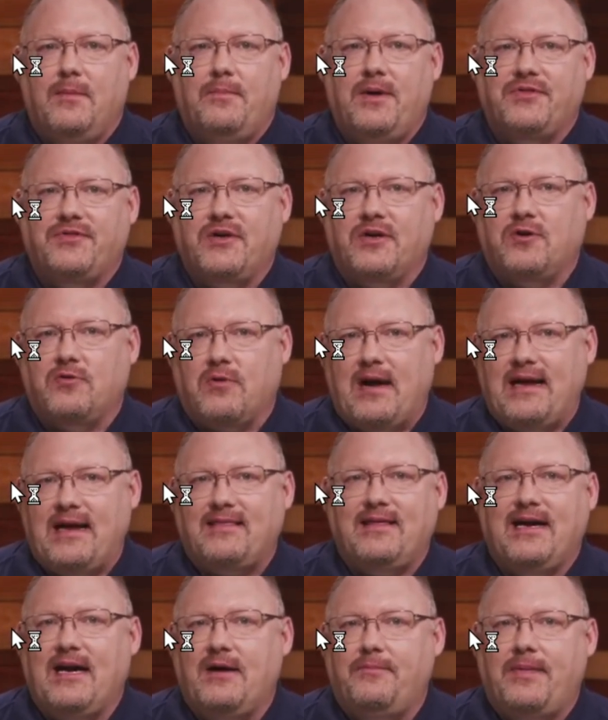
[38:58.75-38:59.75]
But the great
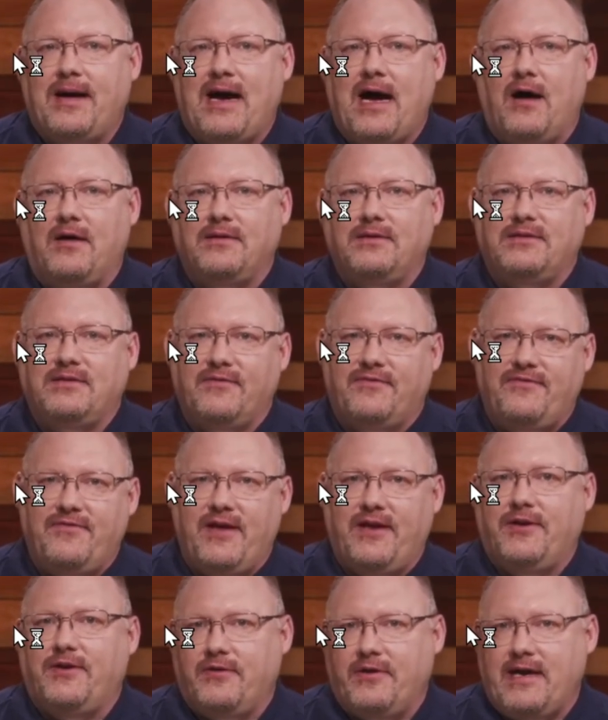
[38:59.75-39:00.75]
thing about
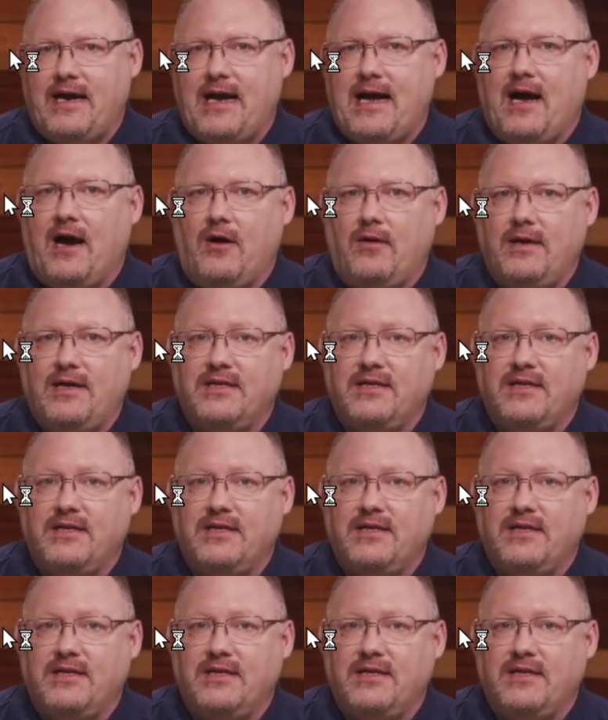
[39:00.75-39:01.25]
Defender now